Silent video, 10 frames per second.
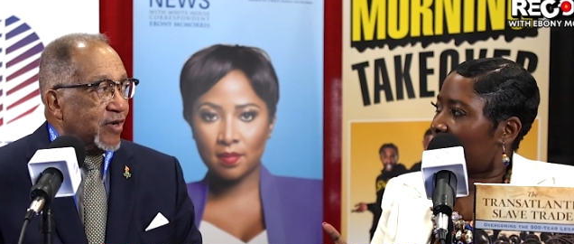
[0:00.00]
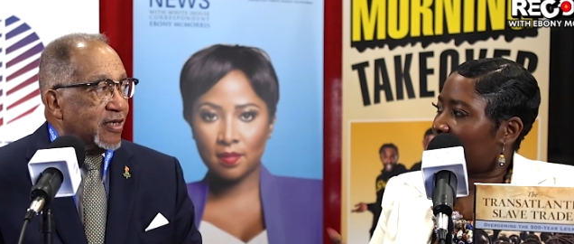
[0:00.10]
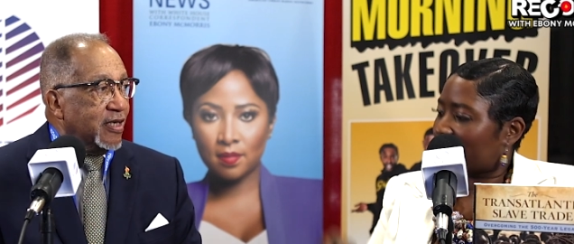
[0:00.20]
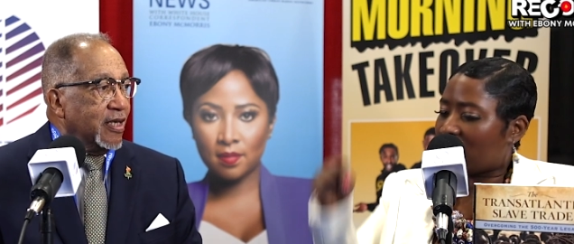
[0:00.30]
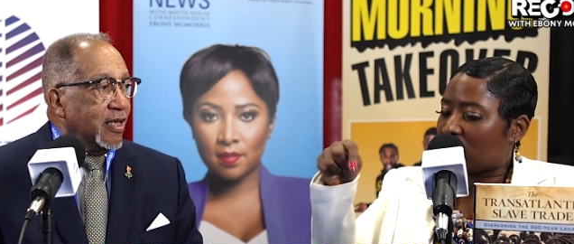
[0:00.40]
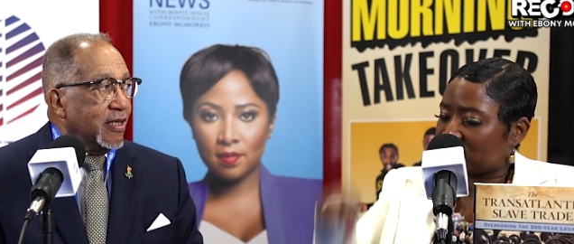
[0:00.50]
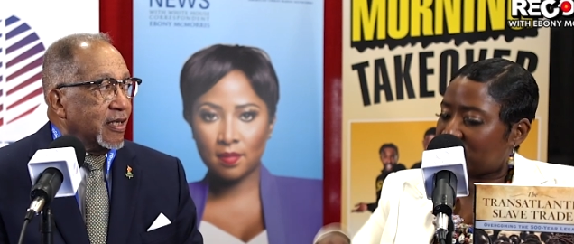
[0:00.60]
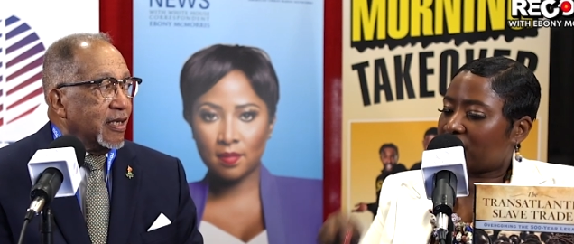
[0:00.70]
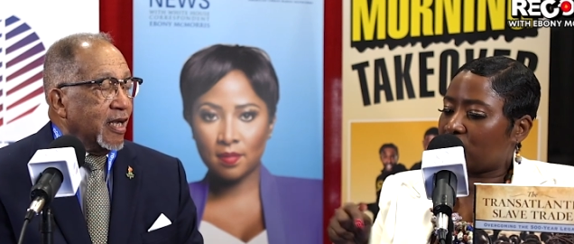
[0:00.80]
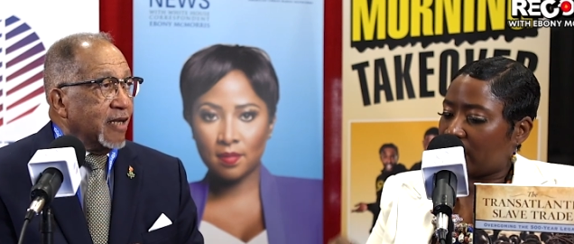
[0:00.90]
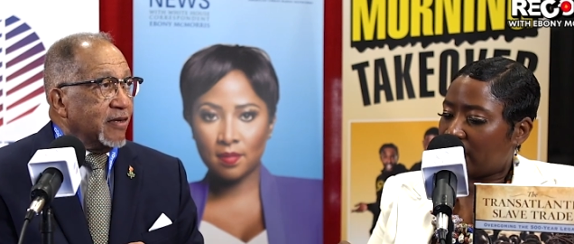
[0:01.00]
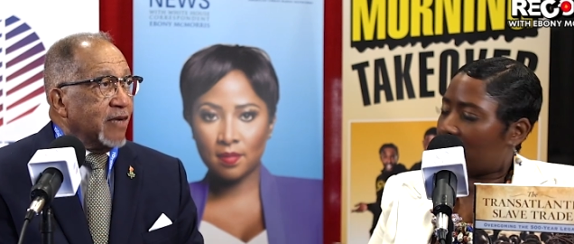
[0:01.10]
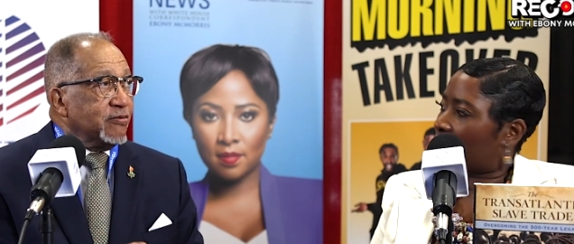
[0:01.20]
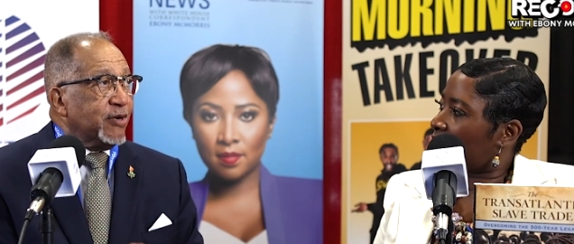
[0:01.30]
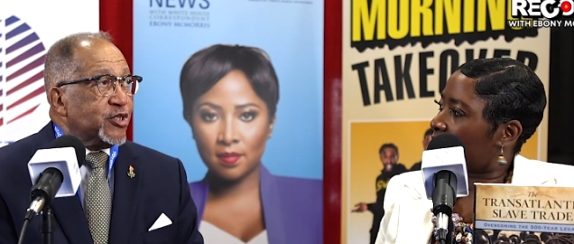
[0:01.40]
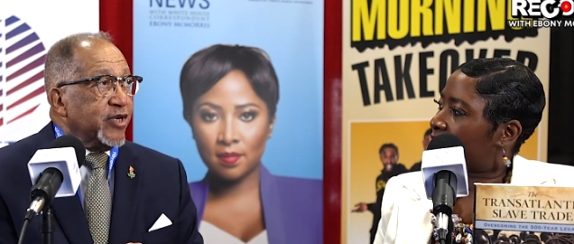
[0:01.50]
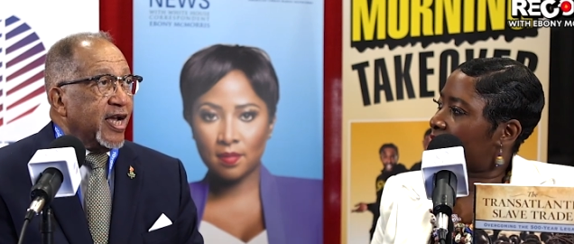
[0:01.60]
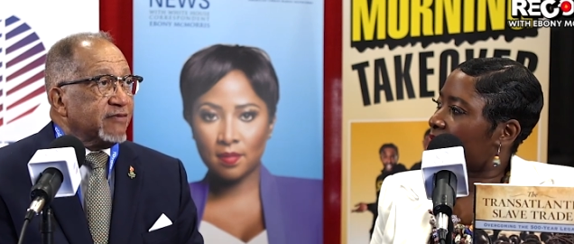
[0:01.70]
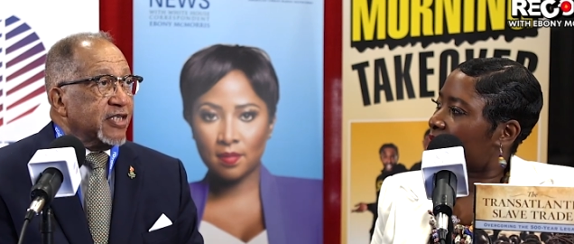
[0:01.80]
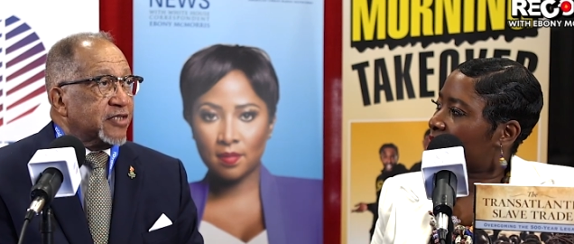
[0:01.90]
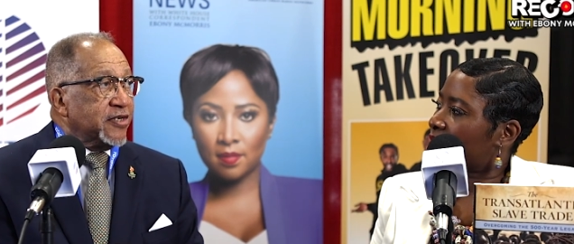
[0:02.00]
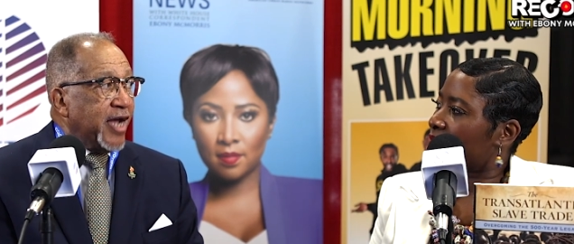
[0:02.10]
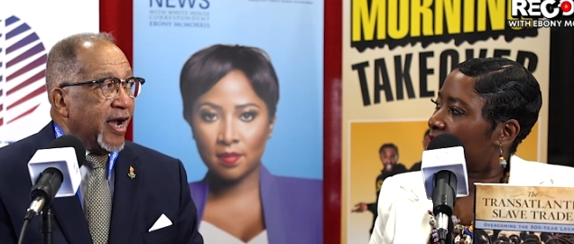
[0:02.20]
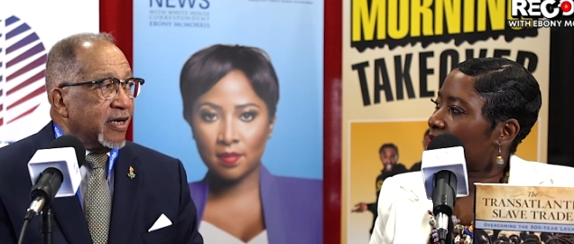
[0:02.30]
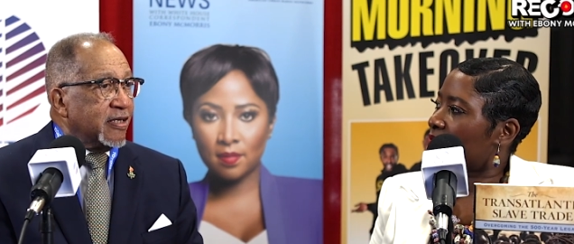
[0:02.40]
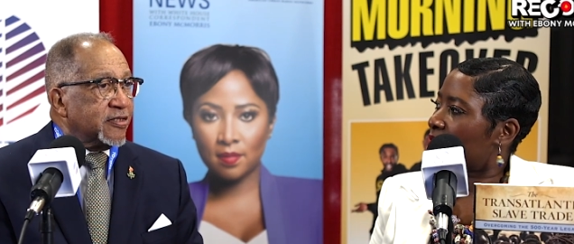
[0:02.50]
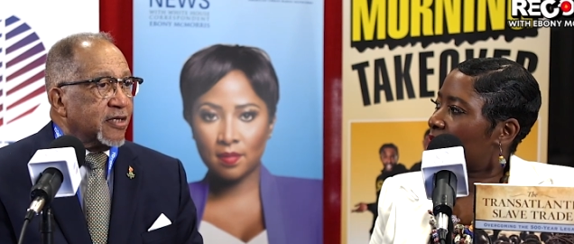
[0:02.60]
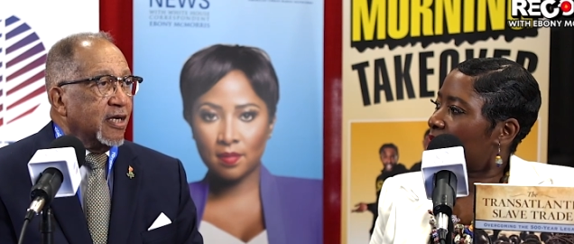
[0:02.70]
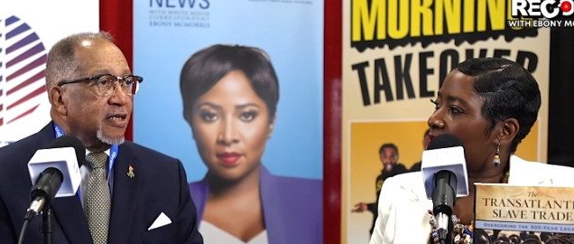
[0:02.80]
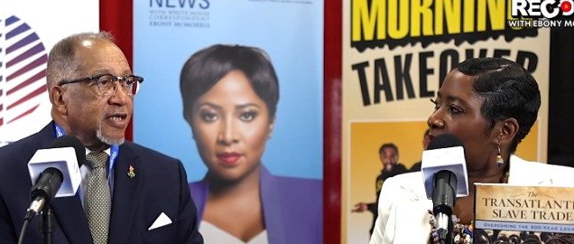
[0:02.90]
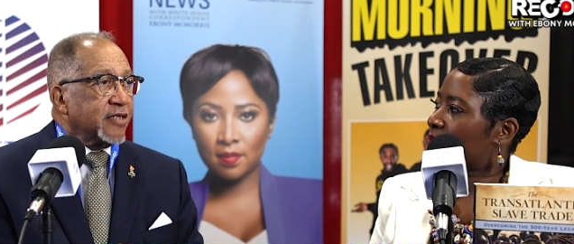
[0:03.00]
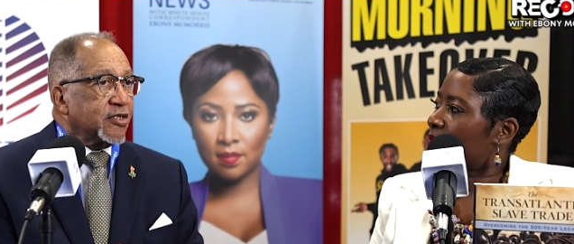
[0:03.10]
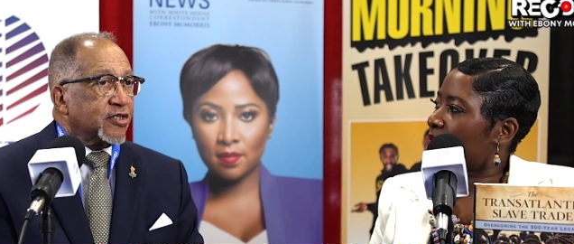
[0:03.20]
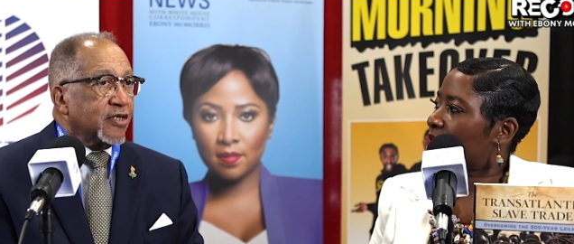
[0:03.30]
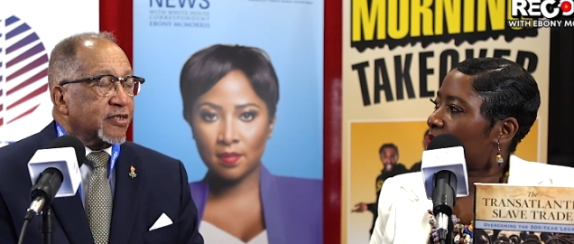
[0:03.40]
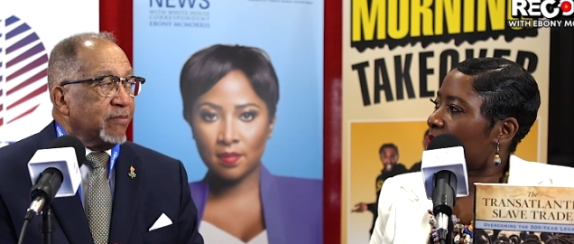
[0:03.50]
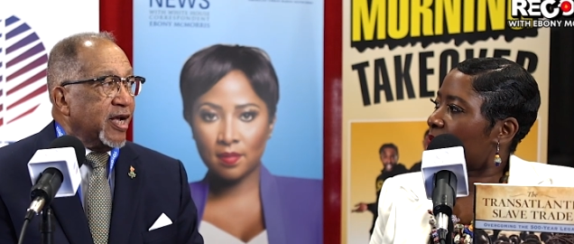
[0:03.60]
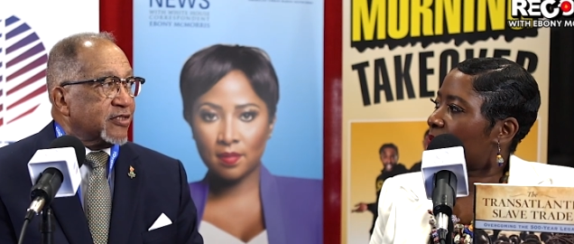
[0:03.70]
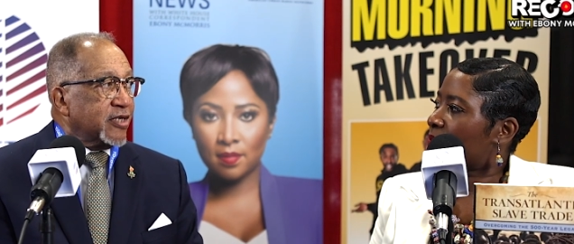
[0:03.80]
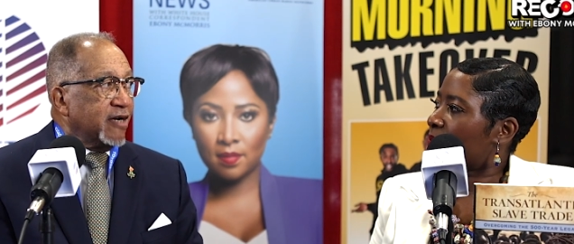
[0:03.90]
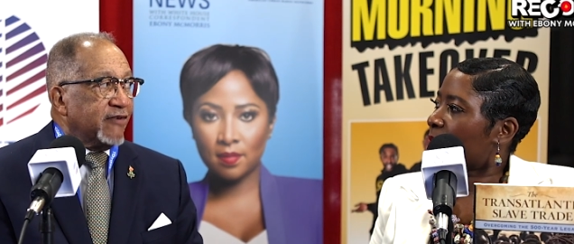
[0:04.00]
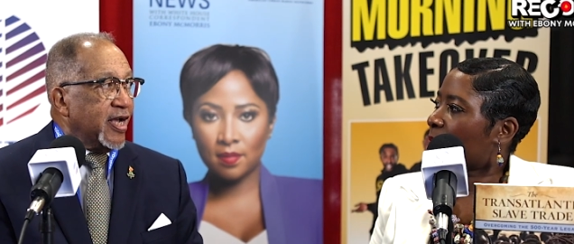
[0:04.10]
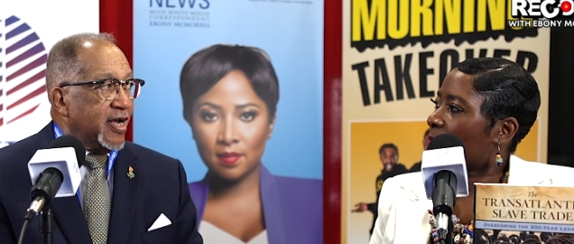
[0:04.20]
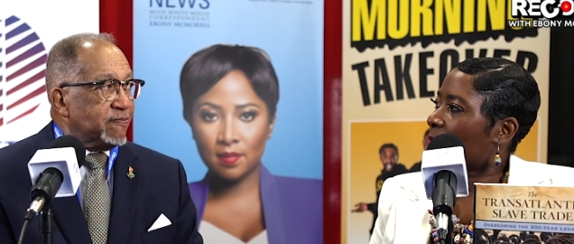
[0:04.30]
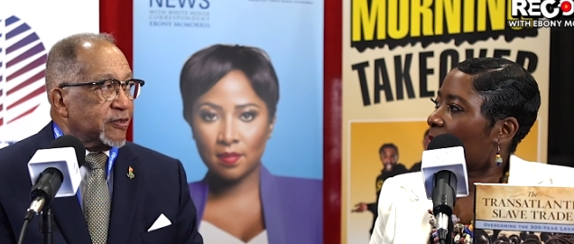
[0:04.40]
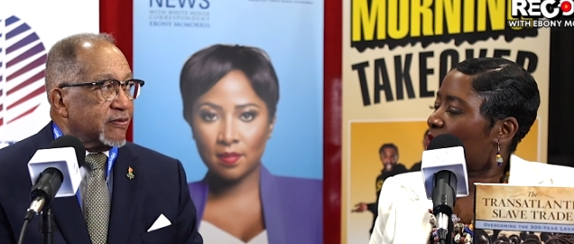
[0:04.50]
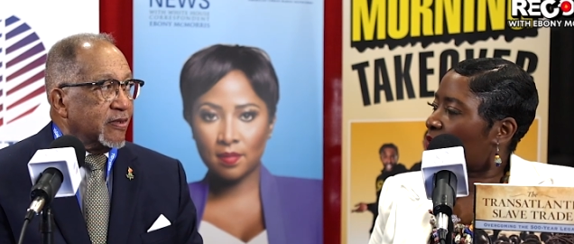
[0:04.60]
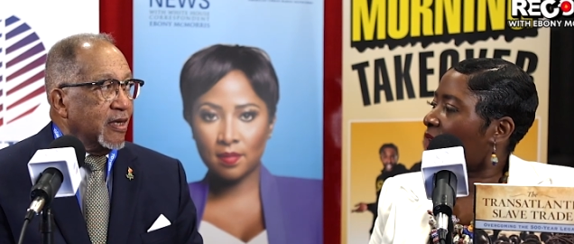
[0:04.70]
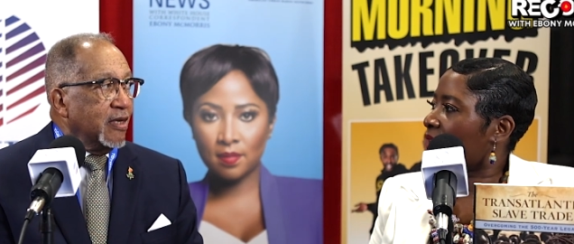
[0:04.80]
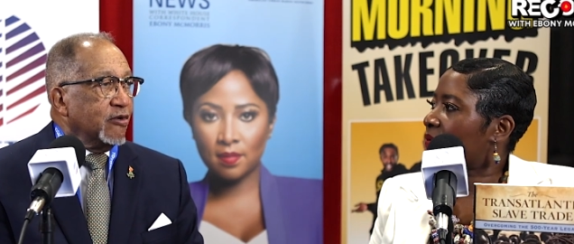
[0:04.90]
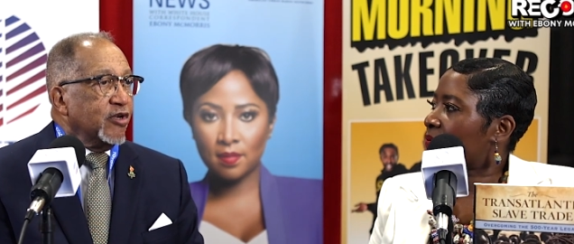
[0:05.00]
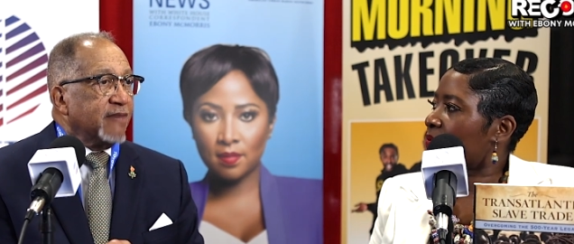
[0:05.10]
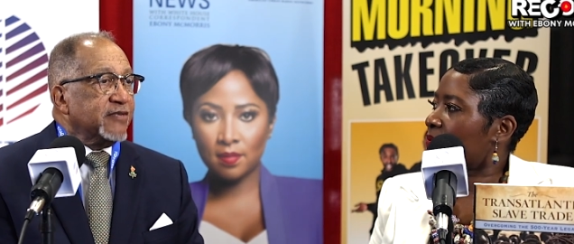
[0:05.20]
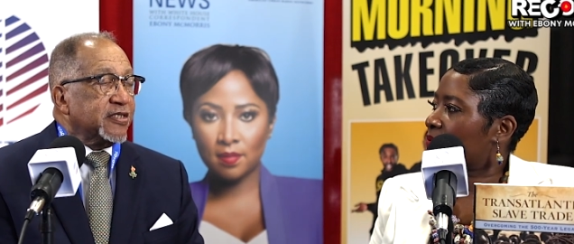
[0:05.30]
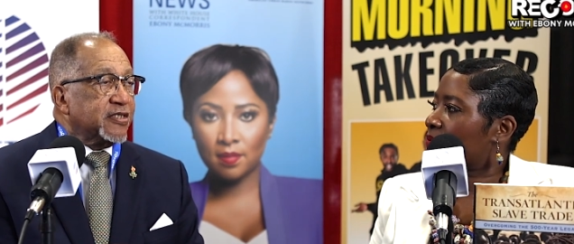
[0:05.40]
Speaker 1: right. They are still and, here. And, but you have these deniers that the Tulsa massacre ever happened. Right. You have these